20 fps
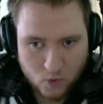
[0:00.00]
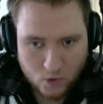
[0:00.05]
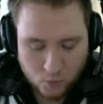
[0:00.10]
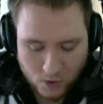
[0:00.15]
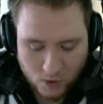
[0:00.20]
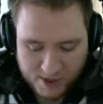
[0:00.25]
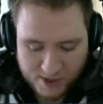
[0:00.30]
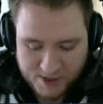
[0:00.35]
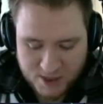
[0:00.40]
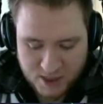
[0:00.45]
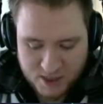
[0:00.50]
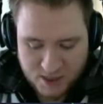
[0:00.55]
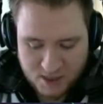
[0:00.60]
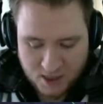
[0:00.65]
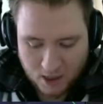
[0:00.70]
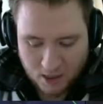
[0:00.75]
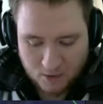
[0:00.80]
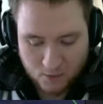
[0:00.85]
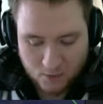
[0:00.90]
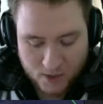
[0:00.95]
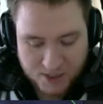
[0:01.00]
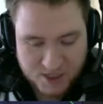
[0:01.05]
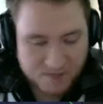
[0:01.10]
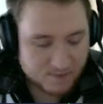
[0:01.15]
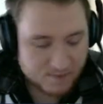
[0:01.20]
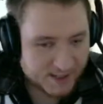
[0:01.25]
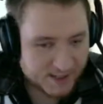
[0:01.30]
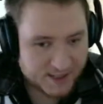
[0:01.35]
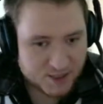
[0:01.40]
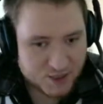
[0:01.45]
When she
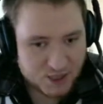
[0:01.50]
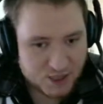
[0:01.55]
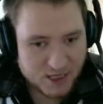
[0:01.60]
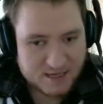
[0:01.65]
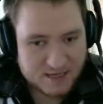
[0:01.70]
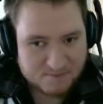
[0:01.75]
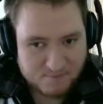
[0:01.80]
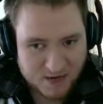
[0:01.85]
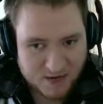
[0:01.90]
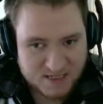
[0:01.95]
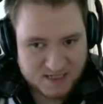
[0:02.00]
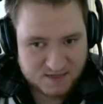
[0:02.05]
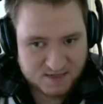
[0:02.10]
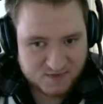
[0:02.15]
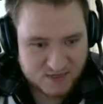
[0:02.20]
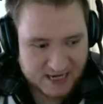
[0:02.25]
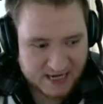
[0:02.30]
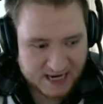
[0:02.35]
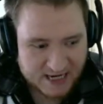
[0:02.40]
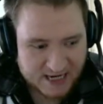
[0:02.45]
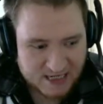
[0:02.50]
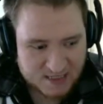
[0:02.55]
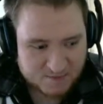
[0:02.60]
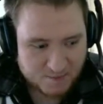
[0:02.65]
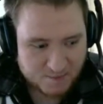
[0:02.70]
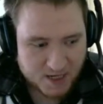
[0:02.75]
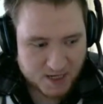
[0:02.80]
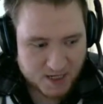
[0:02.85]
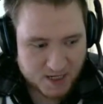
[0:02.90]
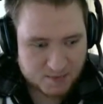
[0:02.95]
blinks, she gets massive attack
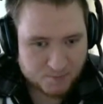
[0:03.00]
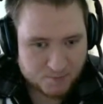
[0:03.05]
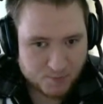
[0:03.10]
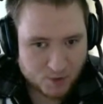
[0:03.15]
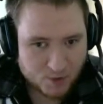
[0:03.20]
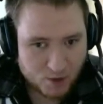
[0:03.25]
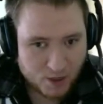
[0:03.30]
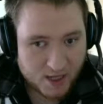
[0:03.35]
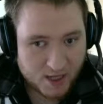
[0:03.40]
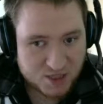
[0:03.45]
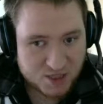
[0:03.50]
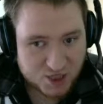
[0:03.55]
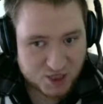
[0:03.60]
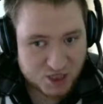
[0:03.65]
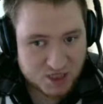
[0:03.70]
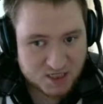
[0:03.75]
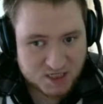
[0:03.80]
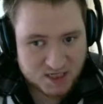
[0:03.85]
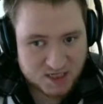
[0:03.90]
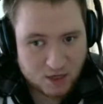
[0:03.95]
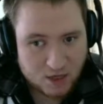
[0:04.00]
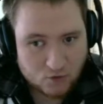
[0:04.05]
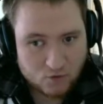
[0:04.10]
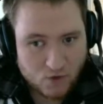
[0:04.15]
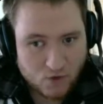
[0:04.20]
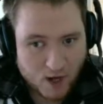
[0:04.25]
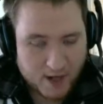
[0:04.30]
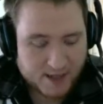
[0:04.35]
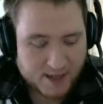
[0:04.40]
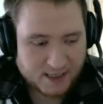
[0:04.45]
speed, but she's still
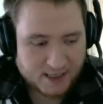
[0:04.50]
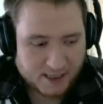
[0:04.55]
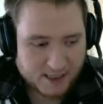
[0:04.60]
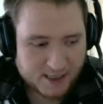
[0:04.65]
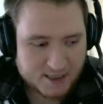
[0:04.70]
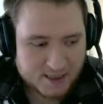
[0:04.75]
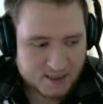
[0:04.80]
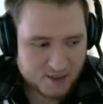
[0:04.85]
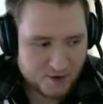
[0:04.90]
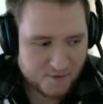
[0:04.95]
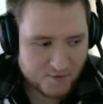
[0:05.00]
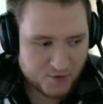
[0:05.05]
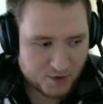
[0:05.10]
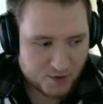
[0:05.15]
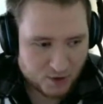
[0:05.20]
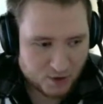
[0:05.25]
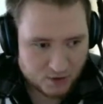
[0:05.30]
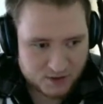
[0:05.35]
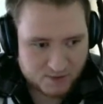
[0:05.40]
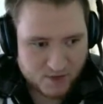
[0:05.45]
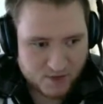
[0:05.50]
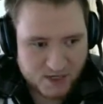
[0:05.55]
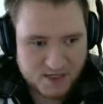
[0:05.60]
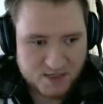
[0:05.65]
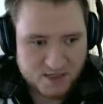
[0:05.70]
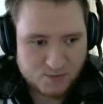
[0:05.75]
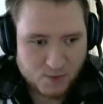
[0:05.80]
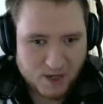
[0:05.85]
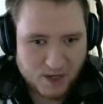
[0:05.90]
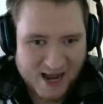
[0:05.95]
right click. So if you Cold Embrace
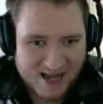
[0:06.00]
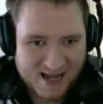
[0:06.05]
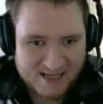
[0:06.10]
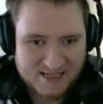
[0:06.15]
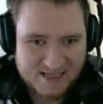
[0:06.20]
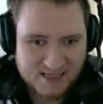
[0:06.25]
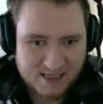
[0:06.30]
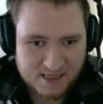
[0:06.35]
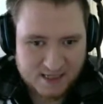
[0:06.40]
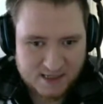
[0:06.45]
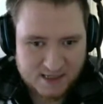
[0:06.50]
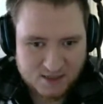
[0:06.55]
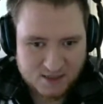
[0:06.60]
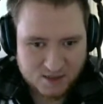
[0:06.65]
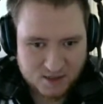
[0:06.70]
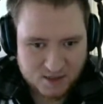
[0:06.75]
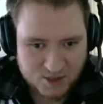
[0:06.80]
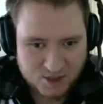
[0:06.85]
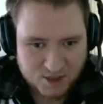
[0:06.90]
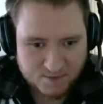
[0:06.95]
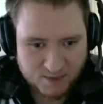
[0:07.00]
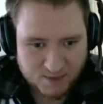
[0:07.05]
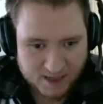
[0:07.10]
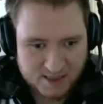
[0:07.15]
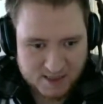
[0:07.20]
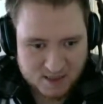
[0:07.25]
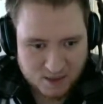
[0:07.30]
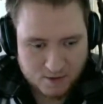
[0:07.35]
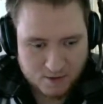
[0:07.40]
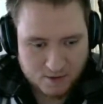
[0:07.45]
someone as she
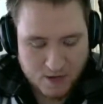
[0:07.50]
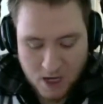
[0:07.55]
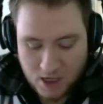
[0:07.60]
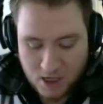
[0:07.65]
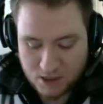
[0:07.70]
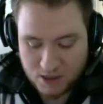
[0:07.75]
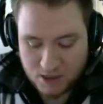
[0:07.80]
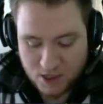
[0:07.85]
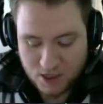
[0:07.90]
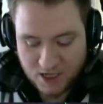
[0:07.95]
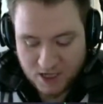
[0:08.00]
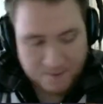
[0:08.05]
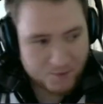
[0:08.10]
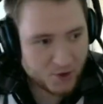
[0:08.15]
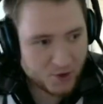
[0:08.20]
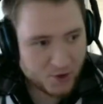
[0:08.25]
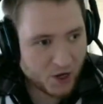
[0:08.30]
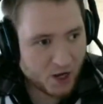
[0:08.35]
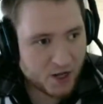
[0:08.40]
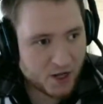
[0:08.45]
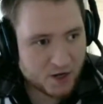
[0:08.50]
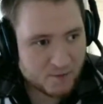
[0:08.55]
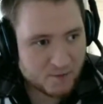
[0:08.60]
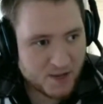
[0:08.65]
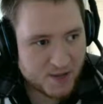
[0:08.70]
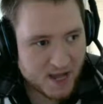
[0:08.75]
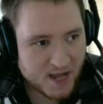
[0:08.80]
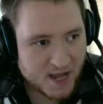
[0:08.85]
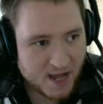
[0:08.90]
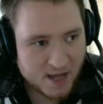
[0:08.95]
blinks on her, so you keep an eye on a
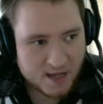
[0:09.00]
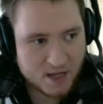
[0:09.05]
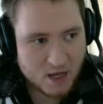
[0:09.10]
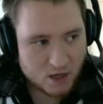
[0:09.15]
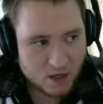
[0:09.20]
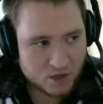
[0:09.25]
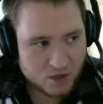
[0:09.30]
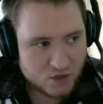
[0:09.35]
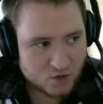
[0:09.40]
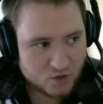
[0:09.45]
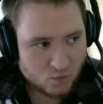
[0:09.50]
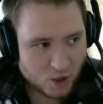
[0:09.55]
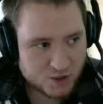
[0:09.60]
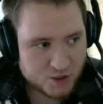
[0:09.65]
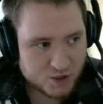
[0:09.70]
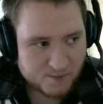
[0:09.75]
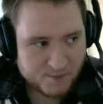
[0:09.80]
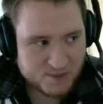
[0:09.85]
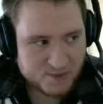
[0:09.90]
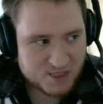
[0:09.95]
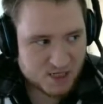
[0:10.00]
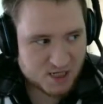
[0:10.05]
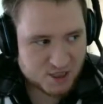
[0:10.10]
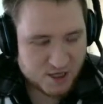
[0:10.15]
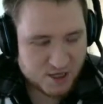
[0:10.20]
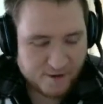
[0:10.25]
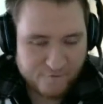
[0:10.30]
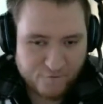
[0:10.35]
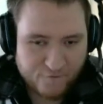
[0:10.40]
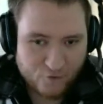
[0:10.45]
PA, you watch your
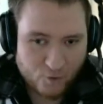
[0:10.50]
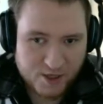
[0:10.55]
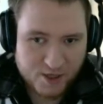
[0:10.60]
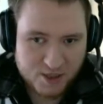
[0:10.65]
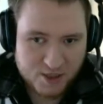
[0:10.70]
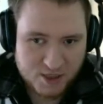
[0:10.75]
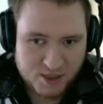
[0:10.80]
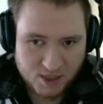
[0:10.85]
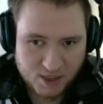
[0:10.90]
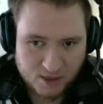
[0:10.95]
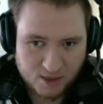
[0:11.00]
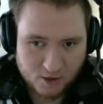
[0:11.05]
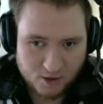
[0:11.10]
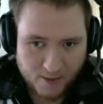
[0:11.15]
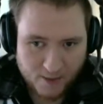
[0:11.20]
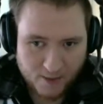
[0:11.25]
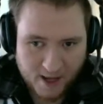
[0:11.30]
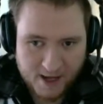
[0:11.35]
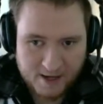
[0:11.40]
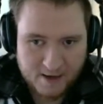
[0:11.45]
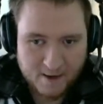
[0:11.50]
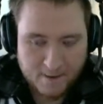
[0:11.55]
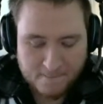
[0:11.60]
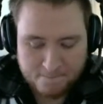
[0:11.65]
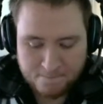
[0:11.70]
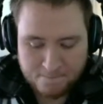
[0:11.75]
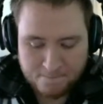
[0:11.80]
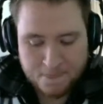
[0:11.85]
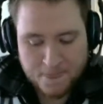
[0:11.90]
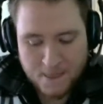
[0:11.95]
positioning for when she's going to come in.
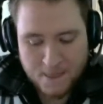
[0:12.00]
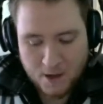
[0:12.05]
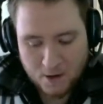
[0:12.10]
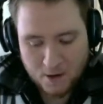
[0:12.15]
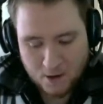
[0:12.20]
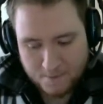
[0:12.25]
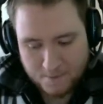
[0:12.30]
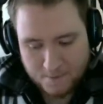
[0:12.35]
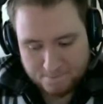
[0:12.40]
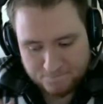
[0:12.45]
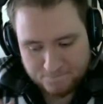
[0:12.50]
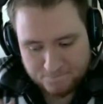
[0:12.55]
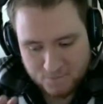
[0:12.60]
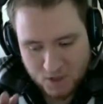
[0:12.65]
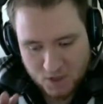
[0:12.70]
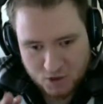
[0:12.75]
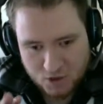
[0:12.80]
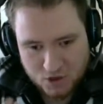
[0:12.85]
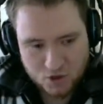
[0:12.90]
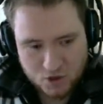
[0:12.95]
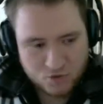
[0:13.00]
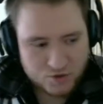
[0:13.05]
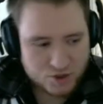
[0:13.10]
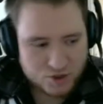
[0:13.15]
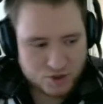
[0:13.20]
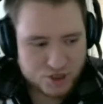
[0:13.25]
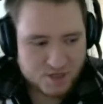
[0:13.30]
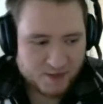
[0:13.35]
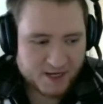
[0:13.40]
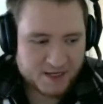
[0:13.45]
As soon as
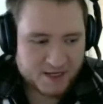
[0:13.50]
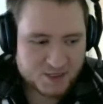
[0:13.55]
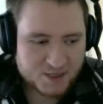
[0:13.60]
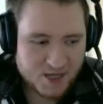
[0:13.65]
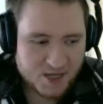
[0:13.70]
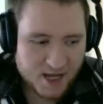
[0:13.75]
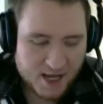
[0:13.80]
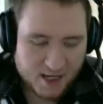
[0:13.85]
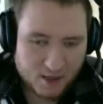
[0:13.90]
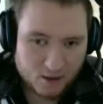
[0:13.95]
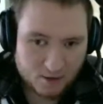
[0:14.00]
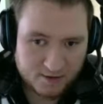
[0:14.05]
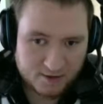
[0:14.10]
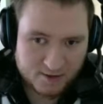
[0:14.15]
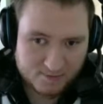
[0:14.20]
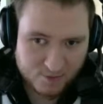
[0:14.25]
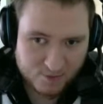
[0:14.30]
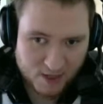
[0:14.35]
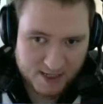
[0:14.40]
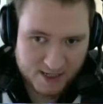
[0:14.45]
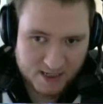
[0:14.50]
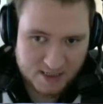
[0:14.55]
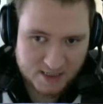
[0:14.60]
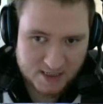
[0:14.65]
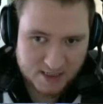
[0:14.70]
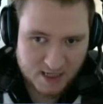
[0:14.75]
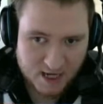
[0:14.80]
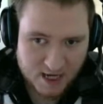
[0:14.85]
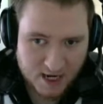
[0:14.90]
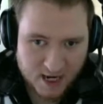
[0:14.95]
she blinks, you hit Cold Embrace,
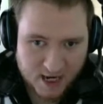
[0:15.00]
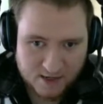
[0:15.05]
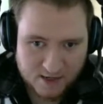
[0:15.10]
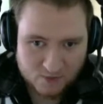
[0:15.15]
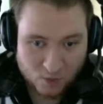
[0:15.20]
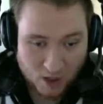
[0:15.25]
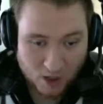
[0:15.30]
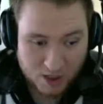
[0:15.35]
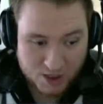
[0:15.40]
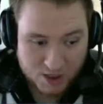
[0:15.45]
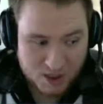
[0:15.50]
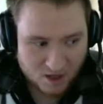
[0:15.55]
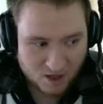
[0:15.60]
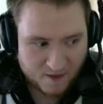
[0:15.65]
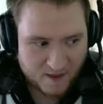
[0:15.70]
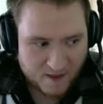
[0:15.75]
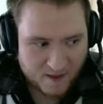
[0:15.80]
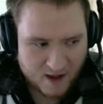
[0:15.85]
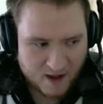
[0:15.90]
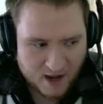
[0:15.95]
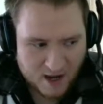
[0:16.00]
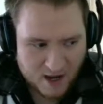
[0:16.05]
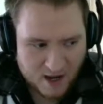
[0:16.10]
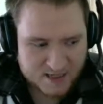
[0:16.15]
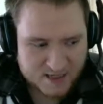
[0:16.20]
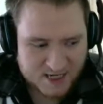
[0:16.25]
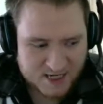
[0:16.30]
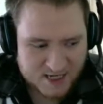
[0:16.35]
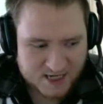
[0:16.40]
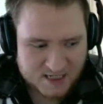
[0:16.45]
and while she's got that high
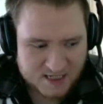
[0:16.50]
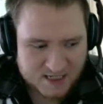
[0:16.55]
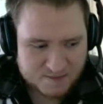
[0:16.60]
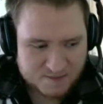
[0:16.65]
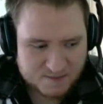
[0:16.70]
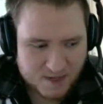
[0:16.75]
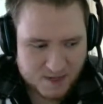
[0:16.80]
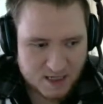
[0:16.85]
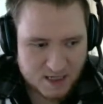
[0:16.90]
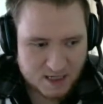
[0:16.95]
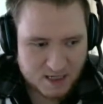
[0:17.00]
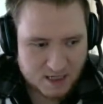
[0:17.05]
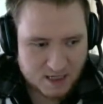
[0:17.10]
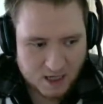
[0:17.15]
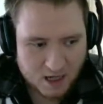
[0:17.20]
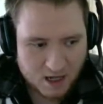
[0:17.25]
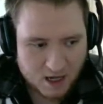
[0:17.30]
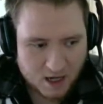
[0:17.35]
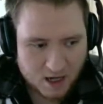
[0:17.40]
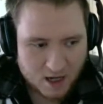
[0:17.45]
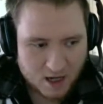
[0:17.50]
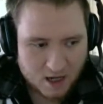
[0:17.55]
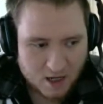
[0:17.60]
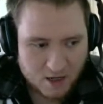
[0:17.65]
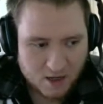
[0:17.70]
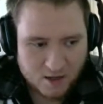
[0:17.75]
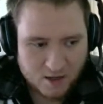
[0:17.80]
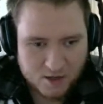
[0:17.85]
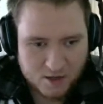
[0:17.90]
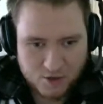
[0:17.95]
attack speed,
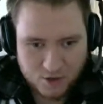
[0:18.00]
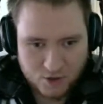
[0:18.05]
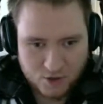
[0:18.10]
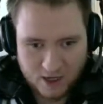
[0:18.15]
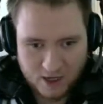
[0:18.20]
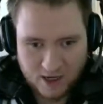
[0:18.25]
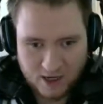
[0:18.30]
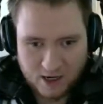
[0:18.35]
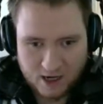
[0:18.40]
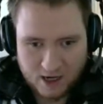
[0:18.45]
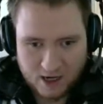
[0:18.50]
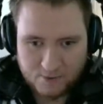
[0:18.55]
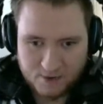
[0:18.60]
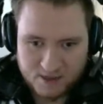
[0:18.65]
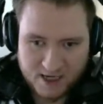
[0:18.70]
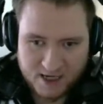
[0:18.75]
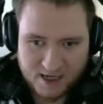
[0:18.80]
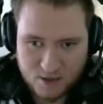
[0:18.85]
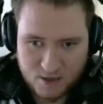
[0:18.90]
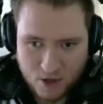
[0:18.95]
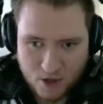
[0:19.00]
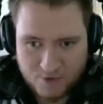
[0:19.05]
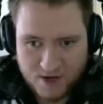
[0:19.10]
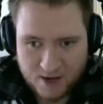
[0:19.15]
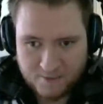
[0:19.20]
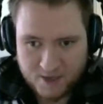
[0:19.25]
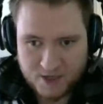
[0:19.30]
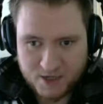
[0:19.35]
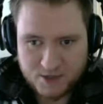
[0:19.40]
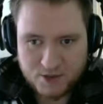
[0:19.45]
your ally will take no
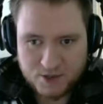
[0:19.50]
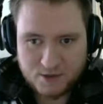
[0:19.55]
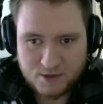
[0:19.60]
damage.